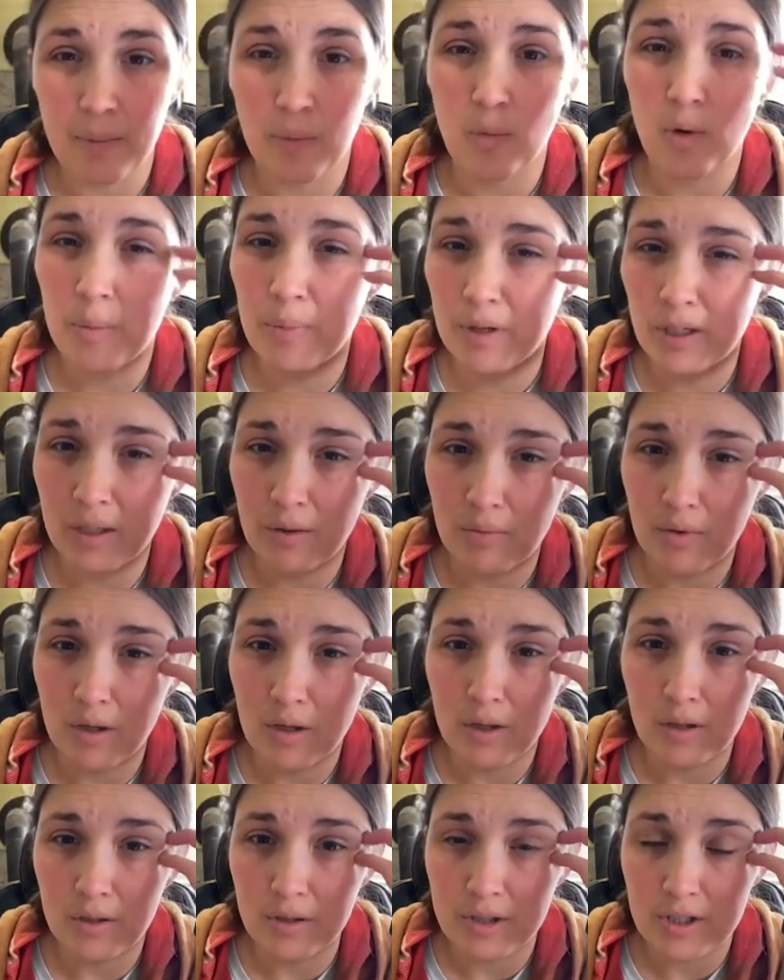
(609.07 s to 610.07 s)
we're pretty
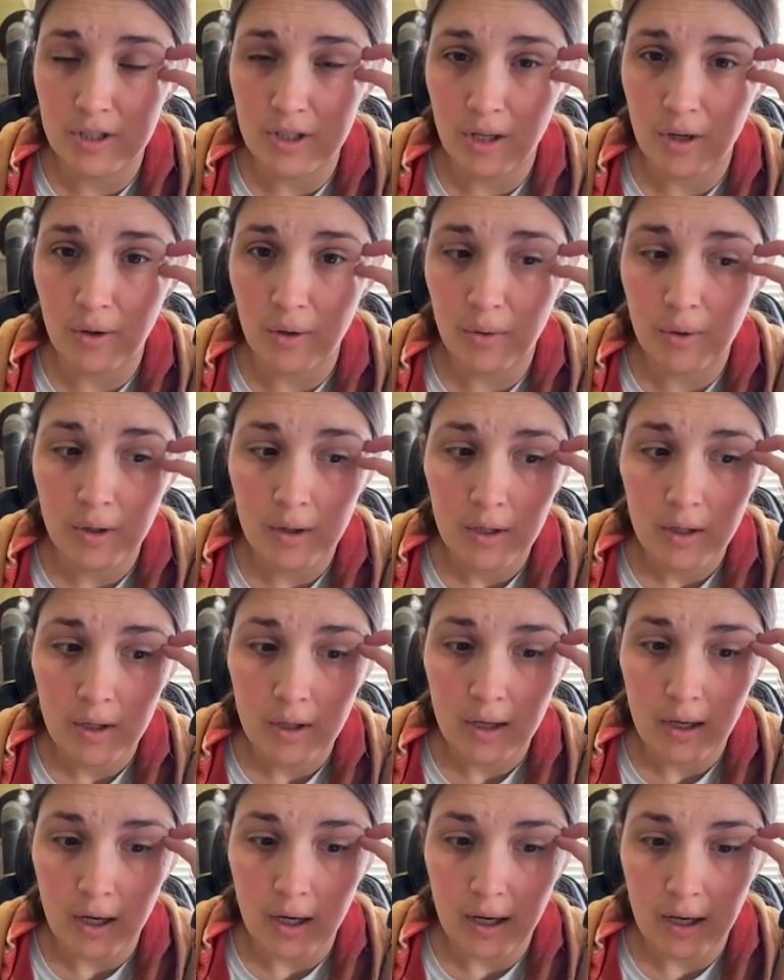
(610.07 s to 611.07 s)
rural, so
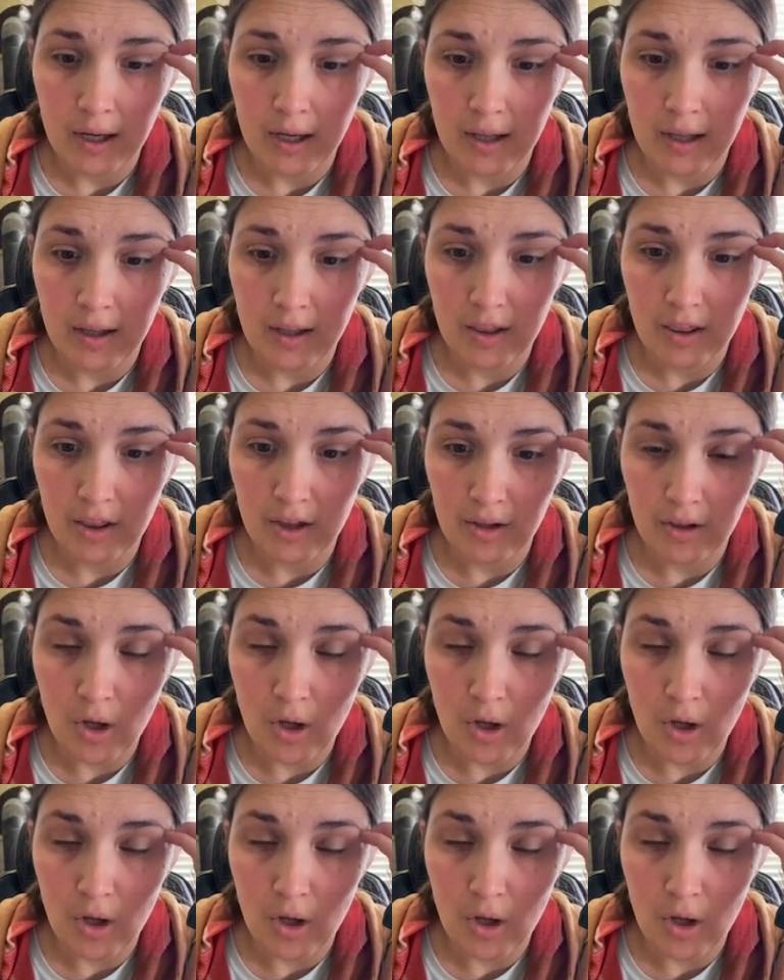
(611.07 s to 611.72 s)
the